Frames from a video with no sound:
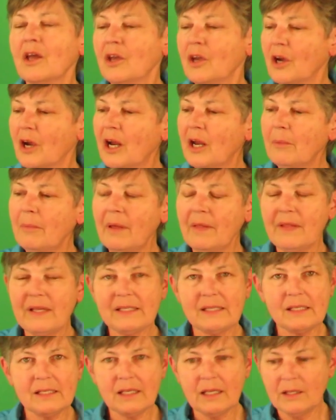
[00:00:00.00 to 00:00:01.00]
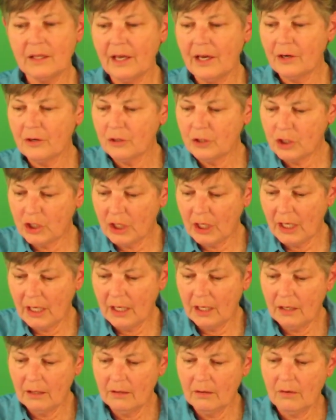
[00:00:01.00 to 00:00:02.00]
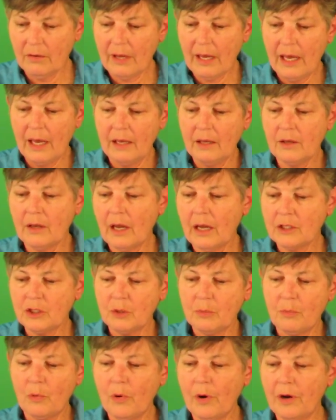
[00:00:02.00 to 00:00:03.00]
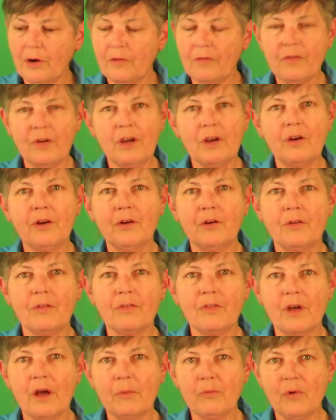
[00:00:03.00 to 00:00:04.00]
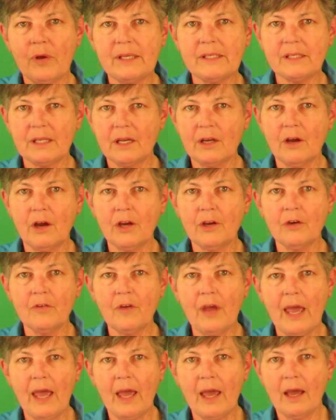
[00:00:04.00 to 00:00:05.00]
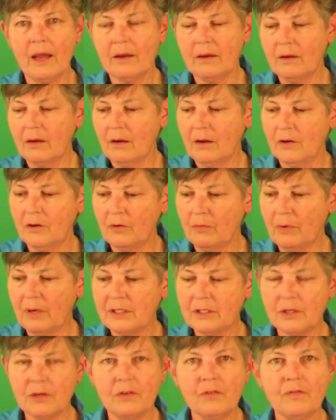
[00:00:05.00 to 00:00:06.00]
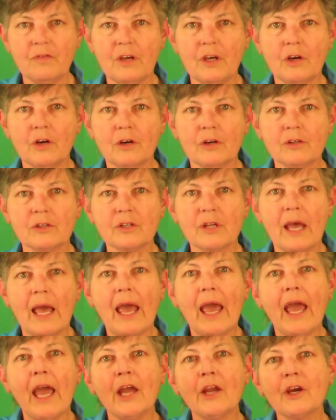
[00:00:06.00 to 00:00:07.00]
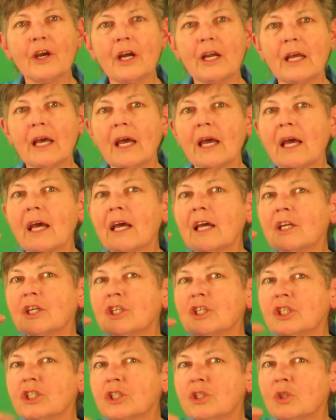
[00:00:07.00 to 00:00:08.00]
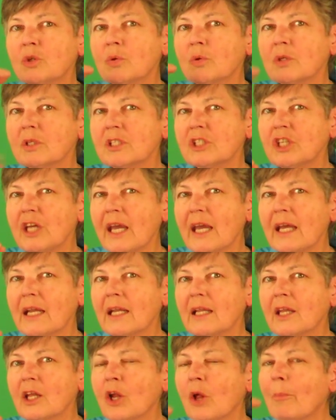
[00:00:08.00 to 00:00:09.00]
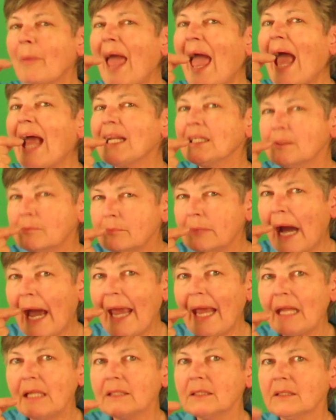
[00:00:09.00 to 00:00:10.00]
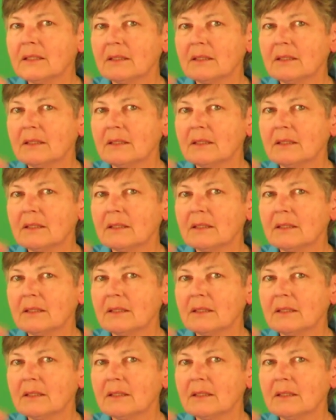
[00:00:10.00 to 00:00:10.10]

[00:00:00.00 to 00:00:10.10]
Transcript: This is the letter G, okay? You've got your pointer finger and your thumb resting on your hand, on your rest of your fingers. You're going to shake it a little bit and bite.